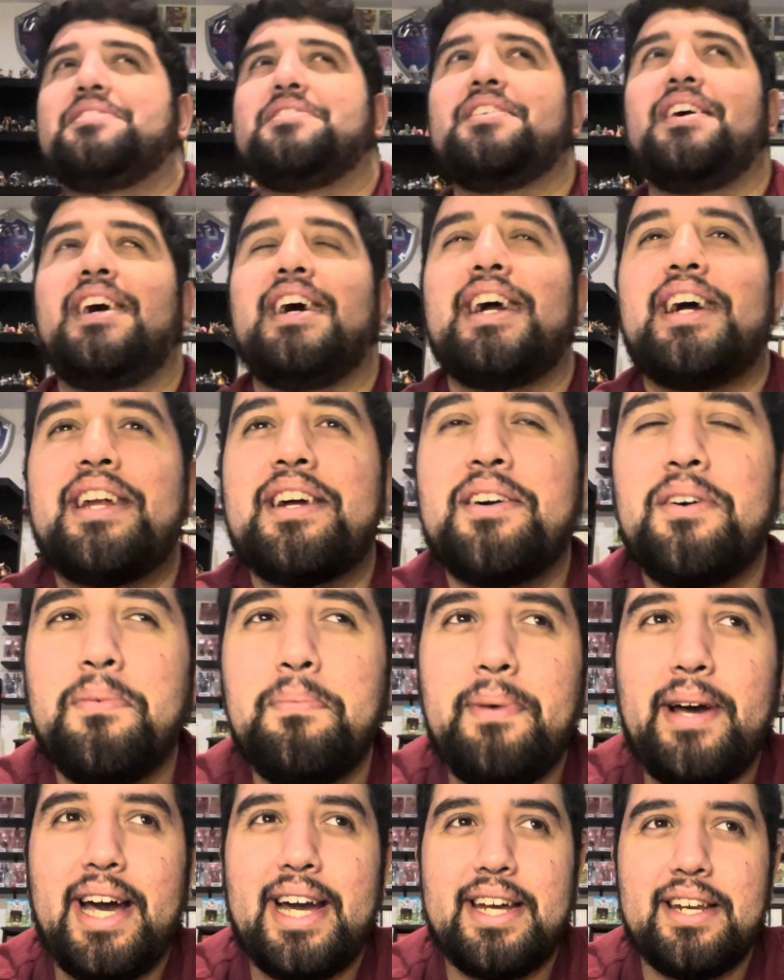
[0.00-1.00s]
I gotta go
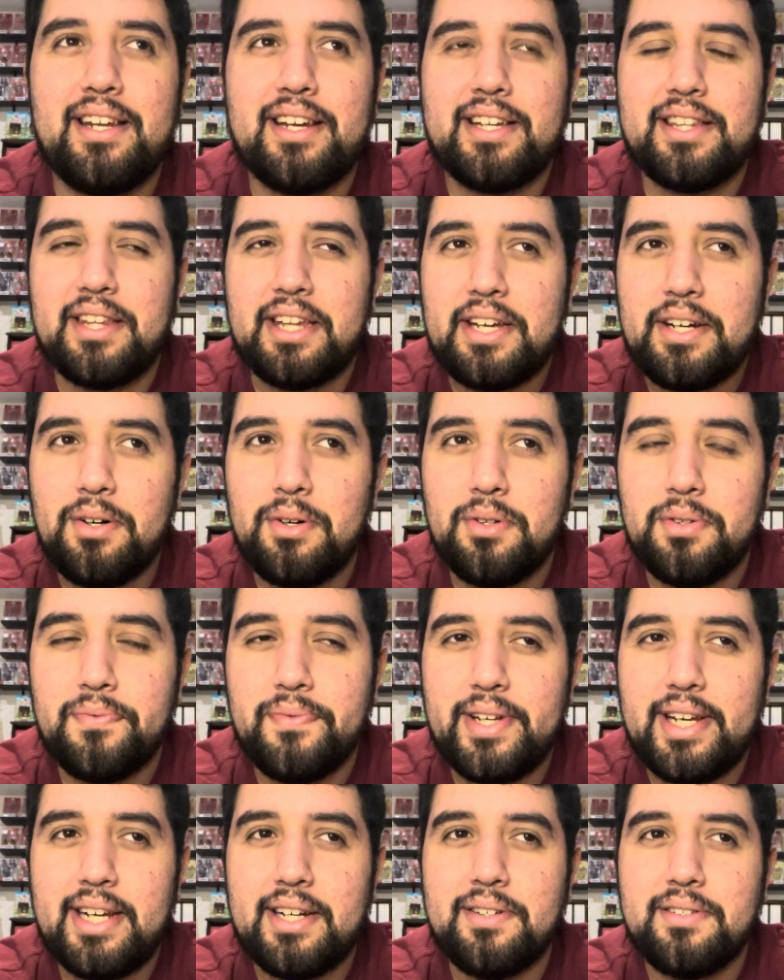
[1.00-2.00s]
back and look at the old
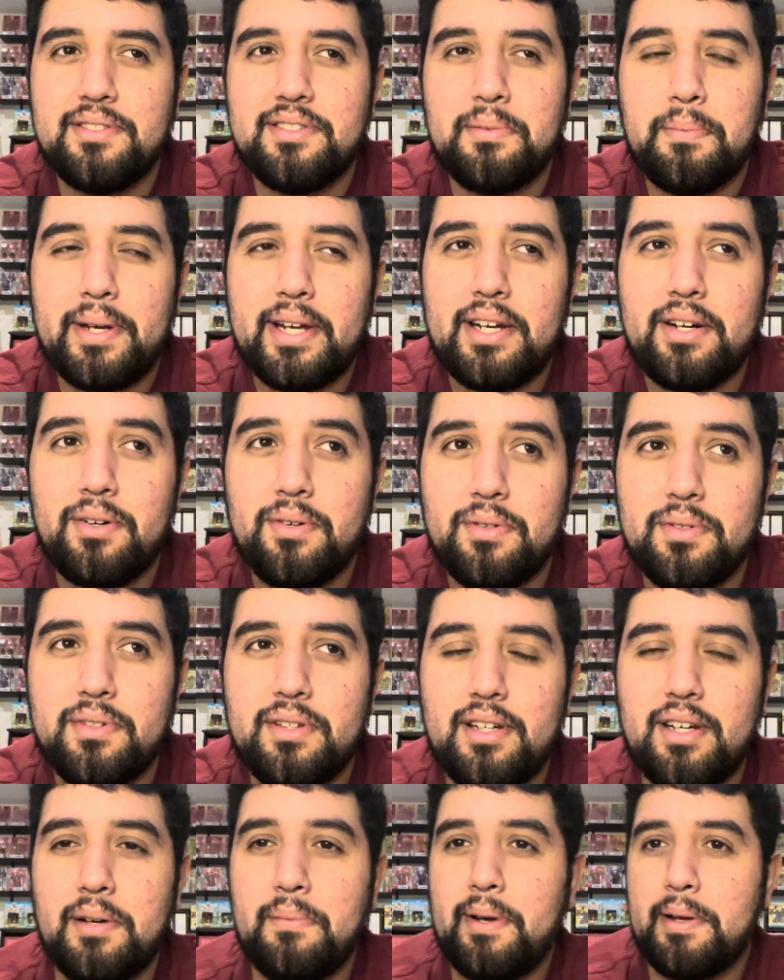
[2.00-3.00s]
videos on
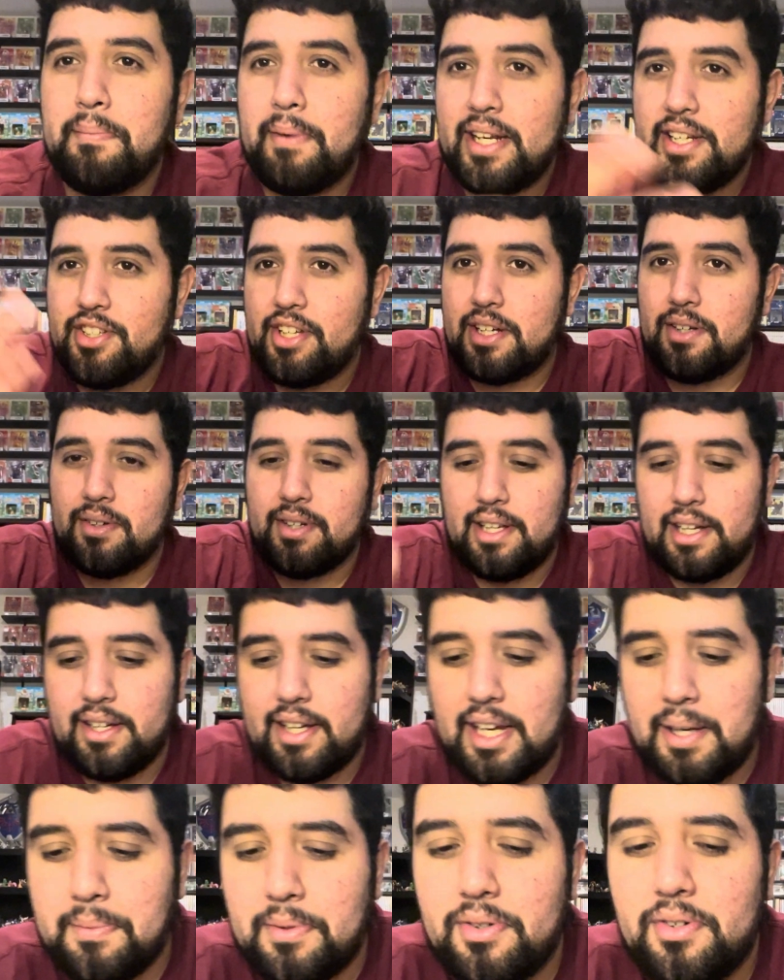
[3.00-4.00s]
my main channel, Clown
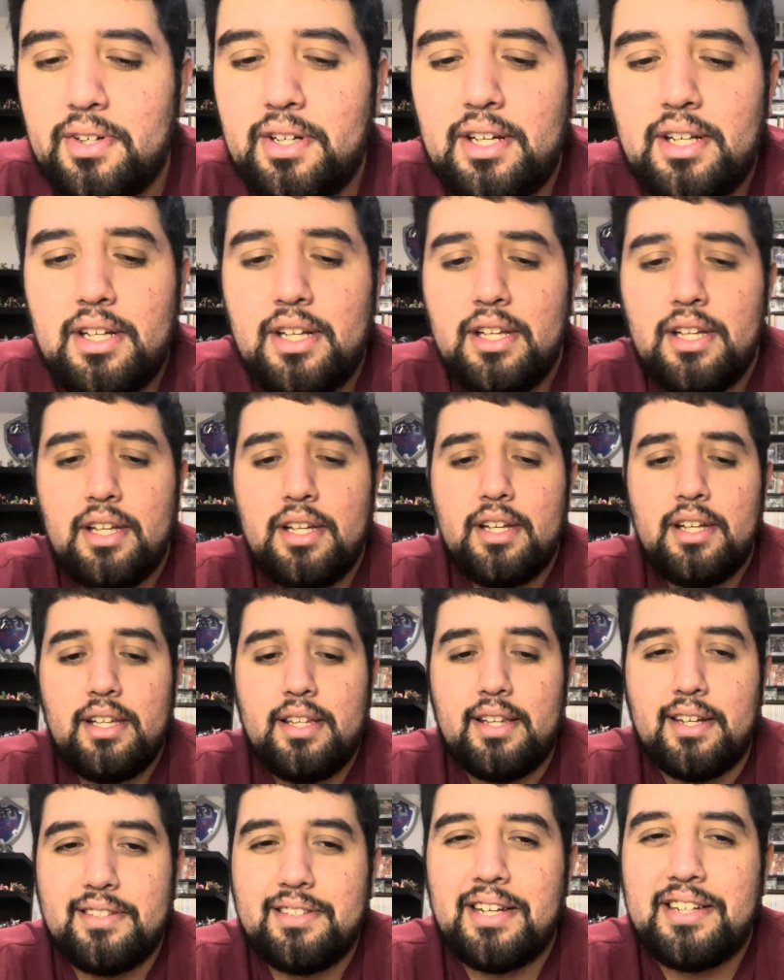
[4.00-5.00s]
Cable.
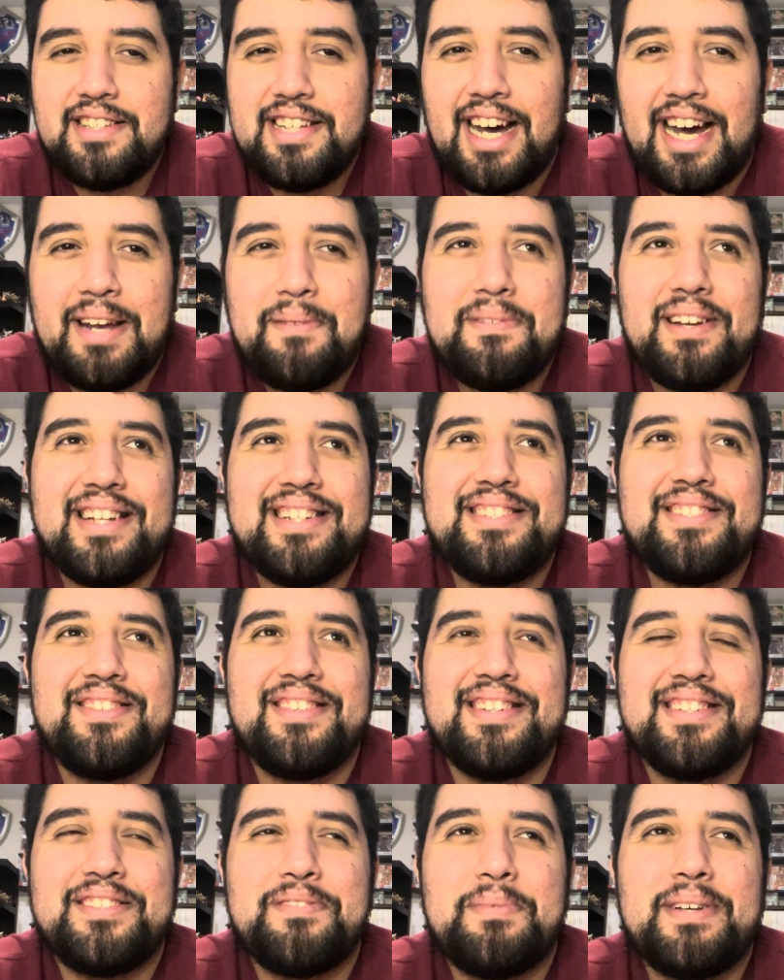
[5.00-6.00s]
There's a timeline to
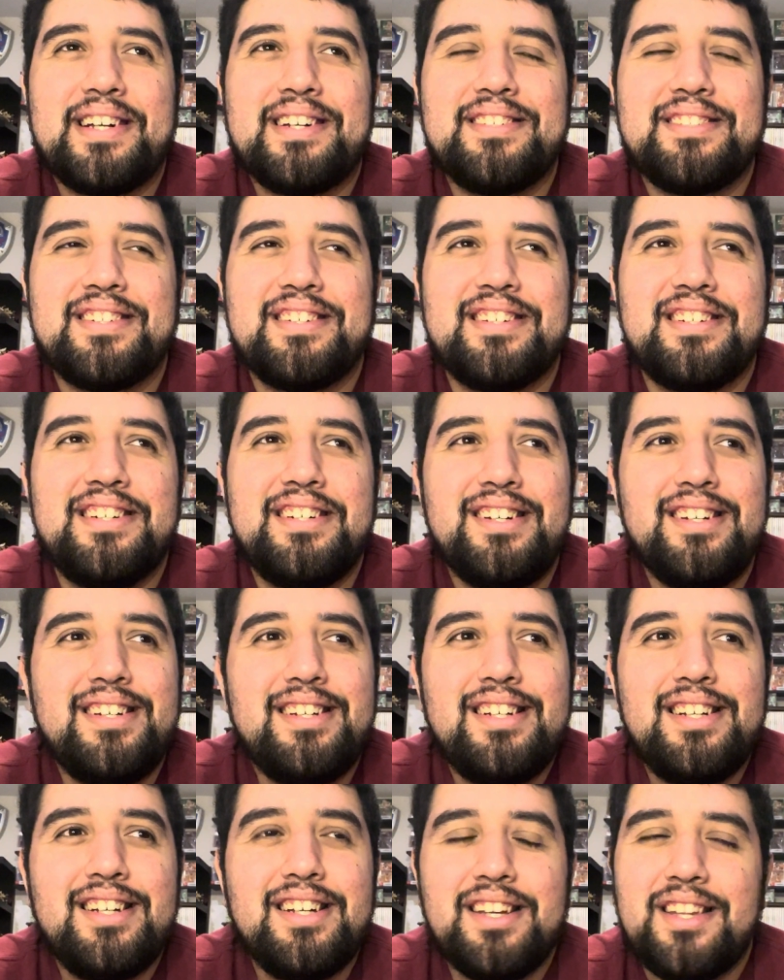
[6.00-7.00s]
this because,
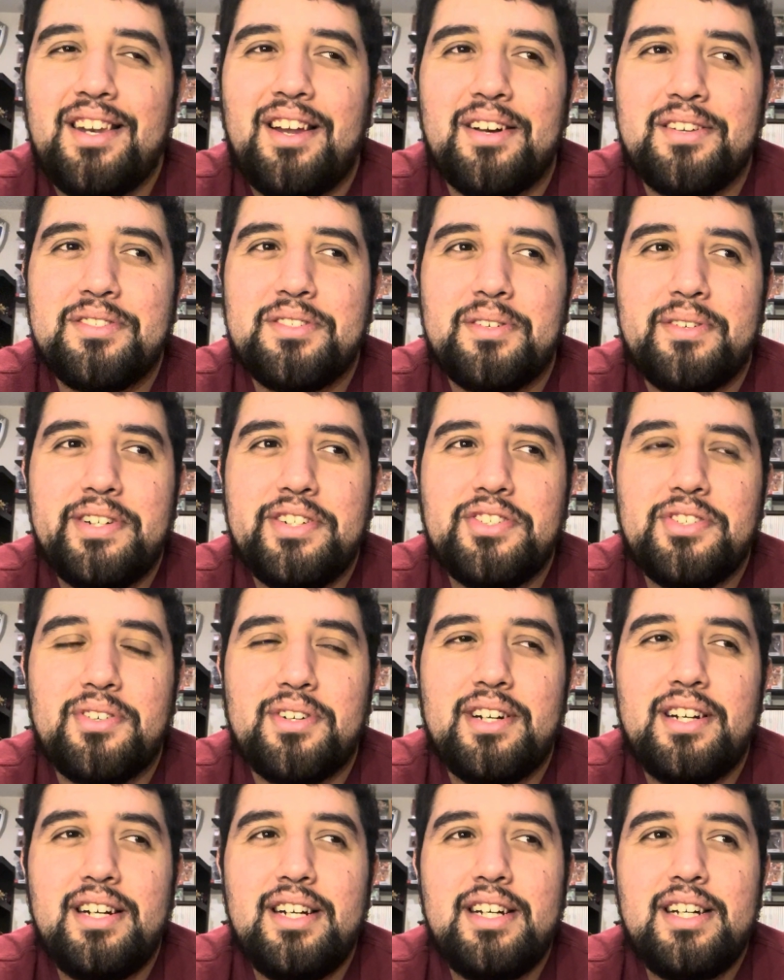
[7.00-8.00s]
long story
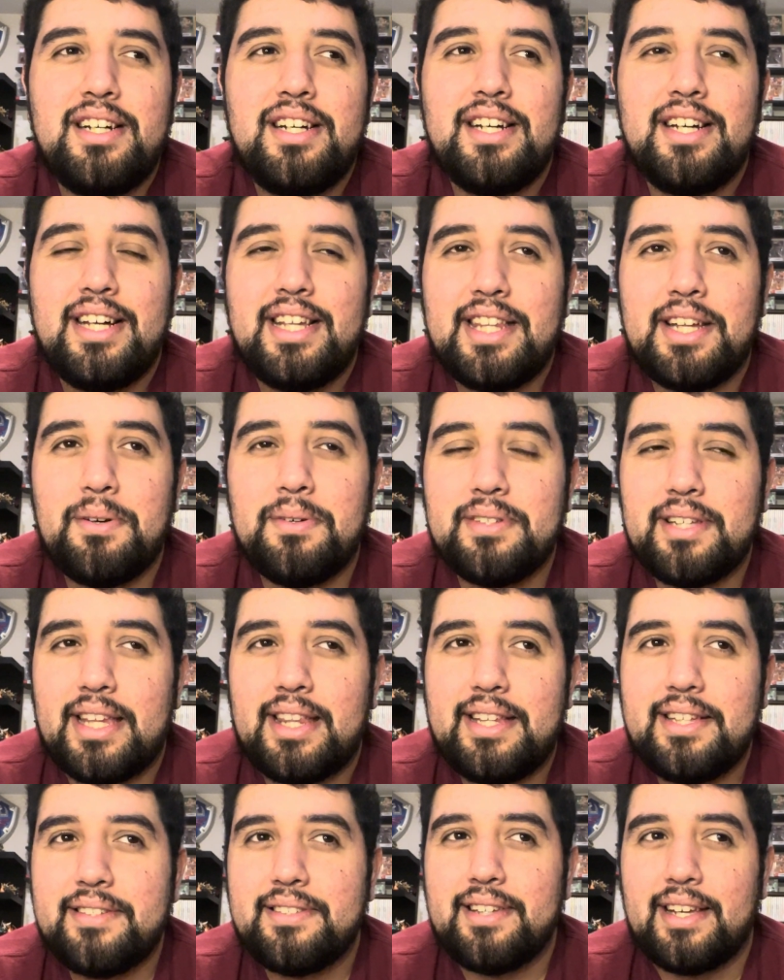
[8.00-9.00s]
short, there was like
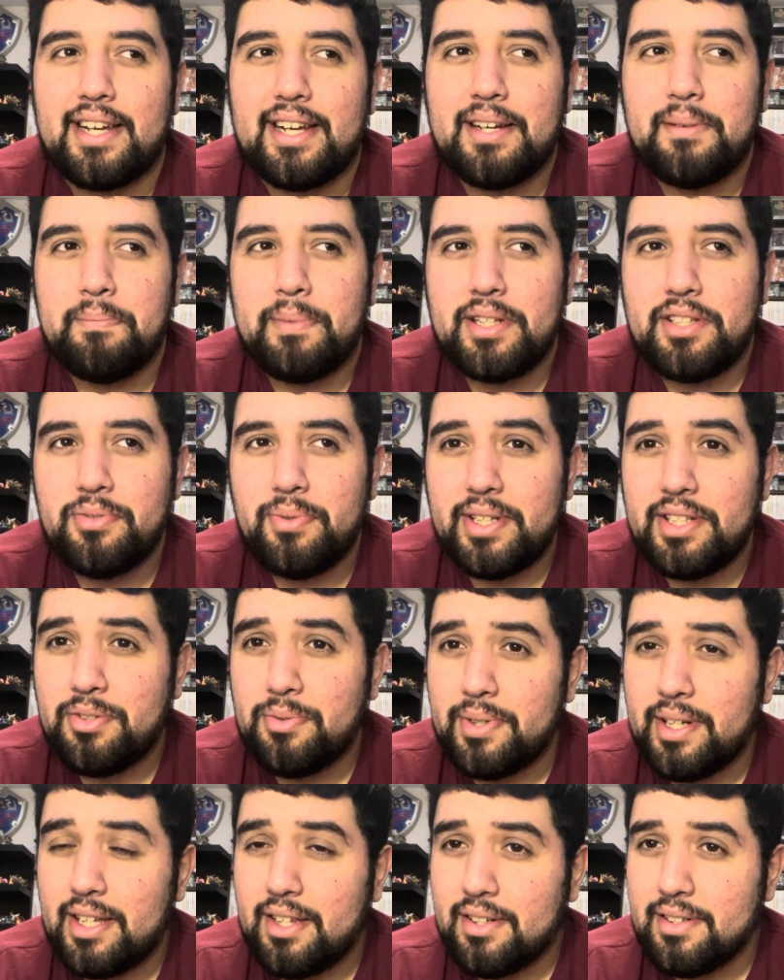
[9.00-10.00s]
this, like, between
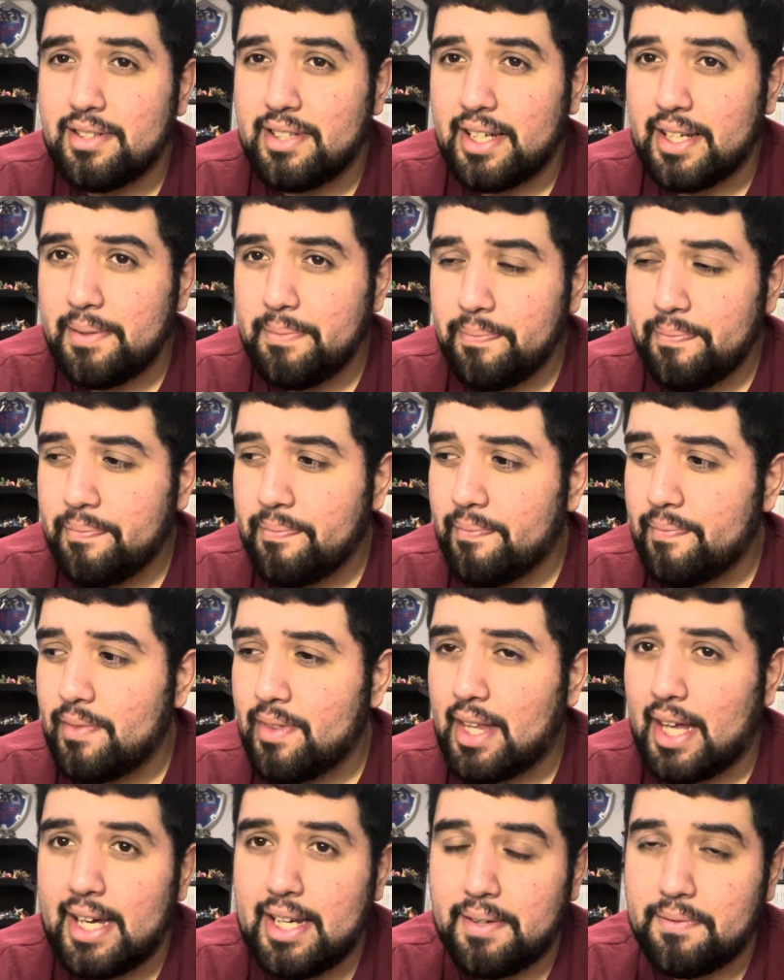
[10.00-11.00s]
2013,
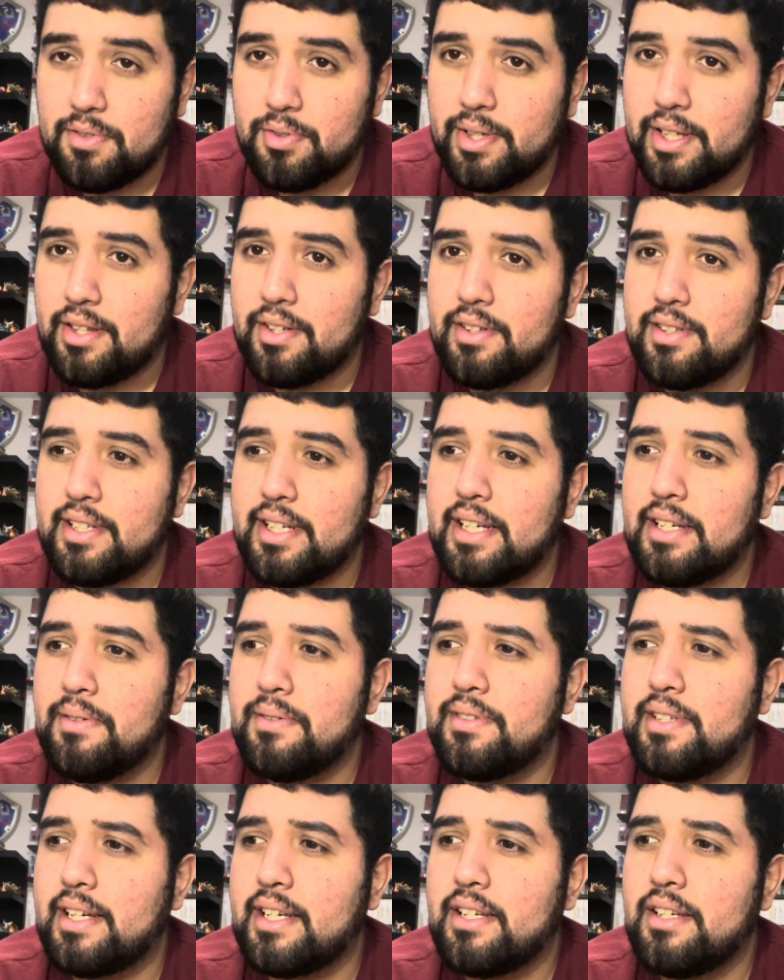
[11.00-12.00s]
the end of 2013, it
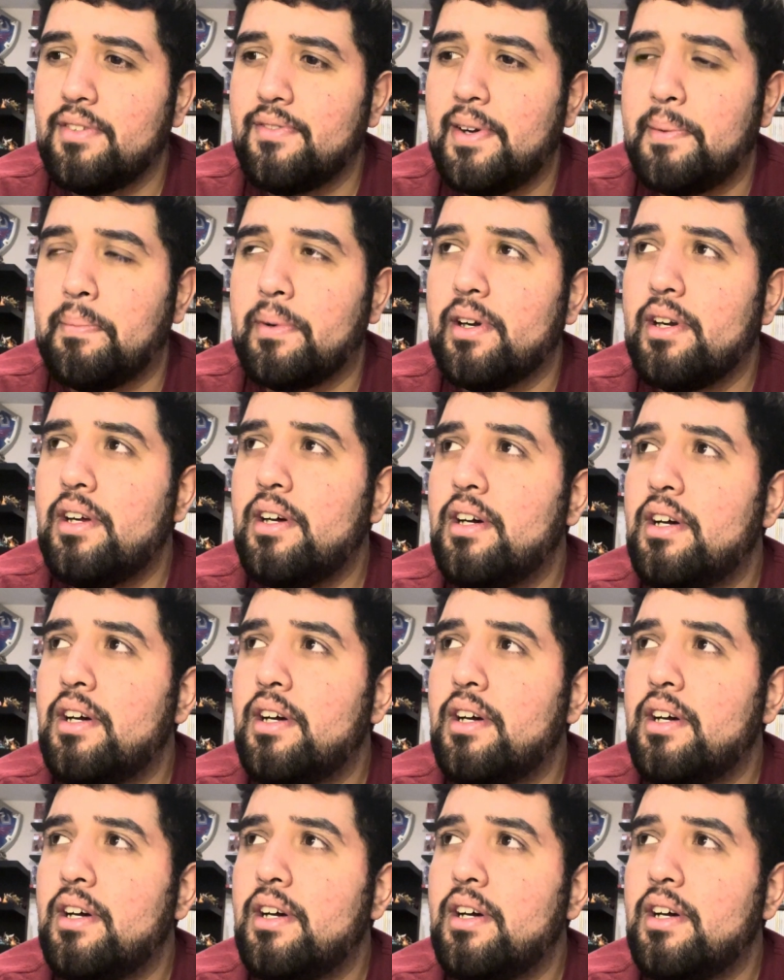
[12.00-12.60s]
was like November.